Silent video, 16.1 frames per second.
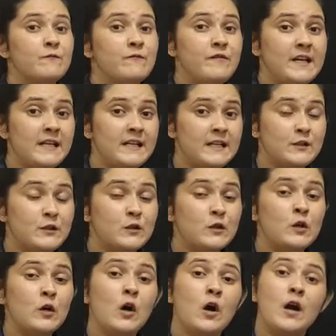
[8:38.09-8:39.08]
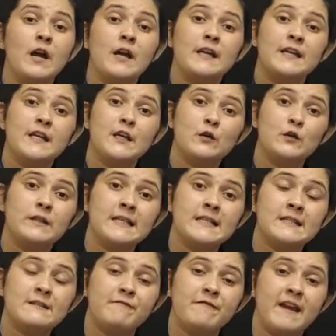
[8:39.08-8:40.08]
We need to give
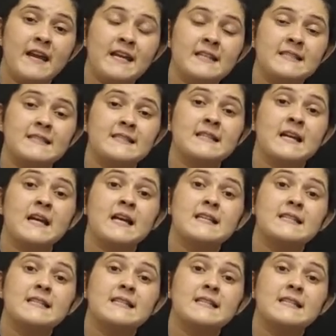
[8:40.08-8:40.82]
this waste